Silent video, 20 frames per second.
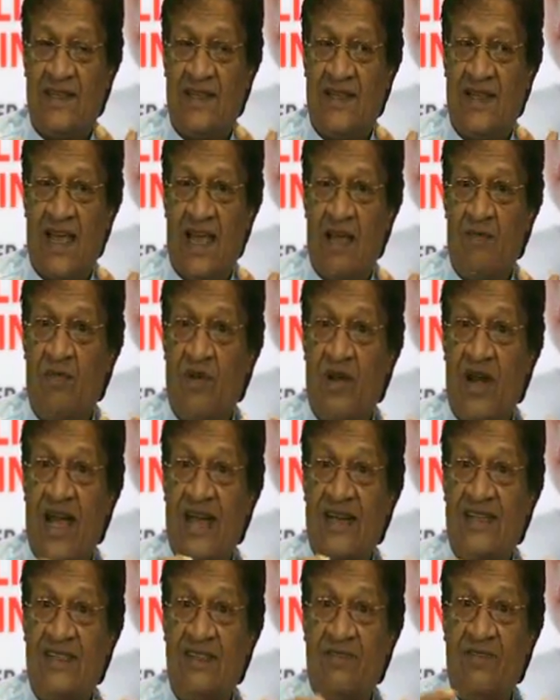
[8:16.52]

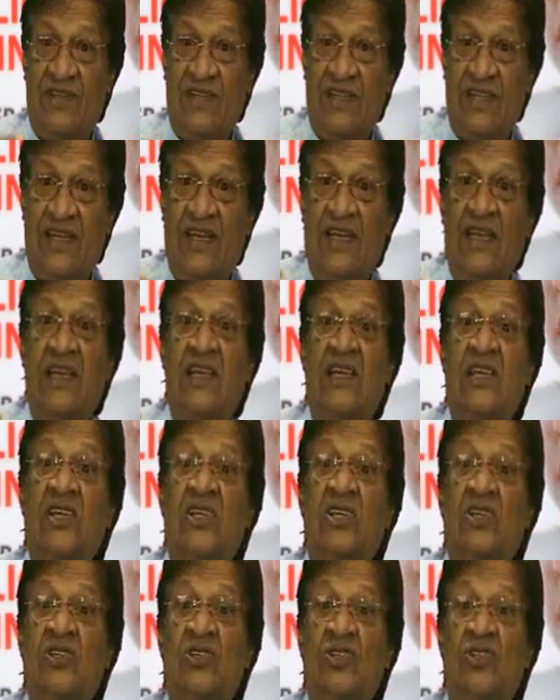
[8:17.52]
hyperactivity
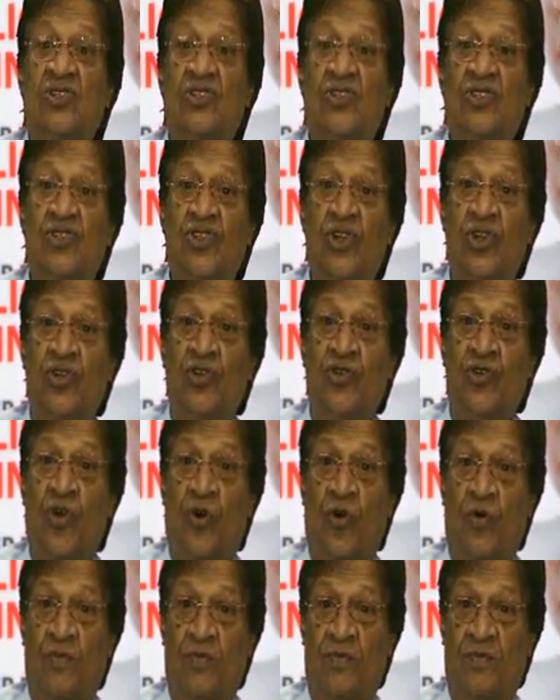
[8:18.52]

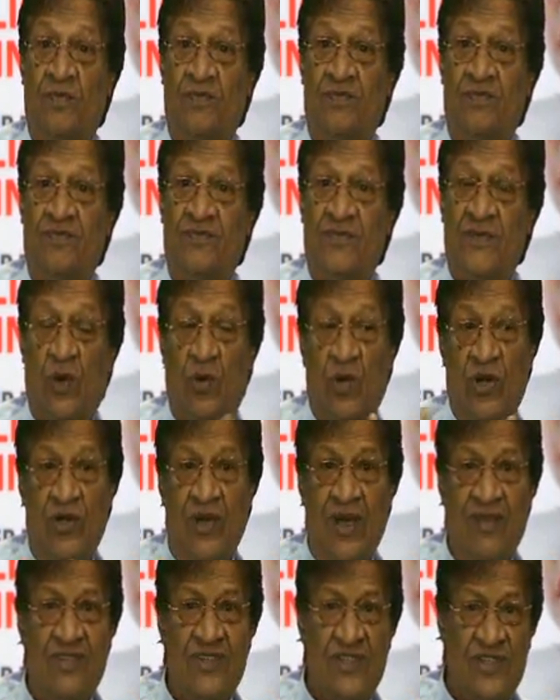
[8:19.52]
syndrome. Now when you
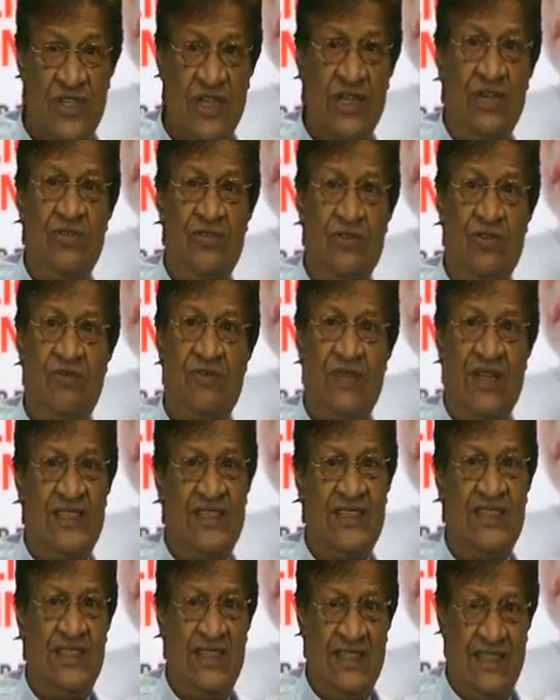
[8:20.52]
have a syndrome,
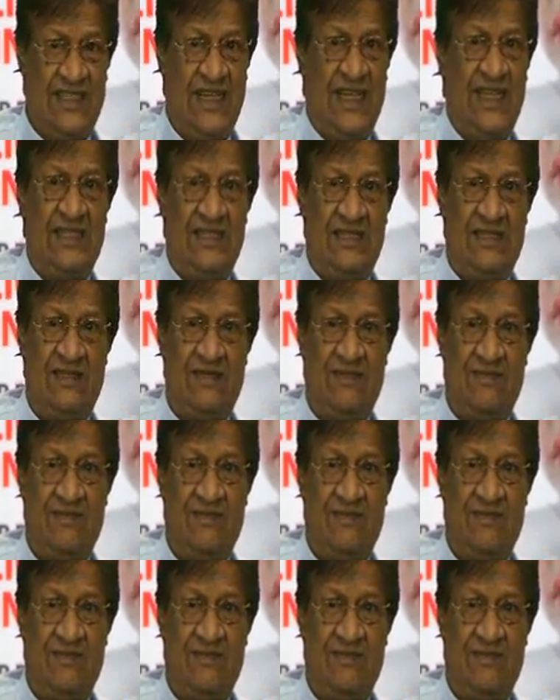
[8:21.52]
that's a disease.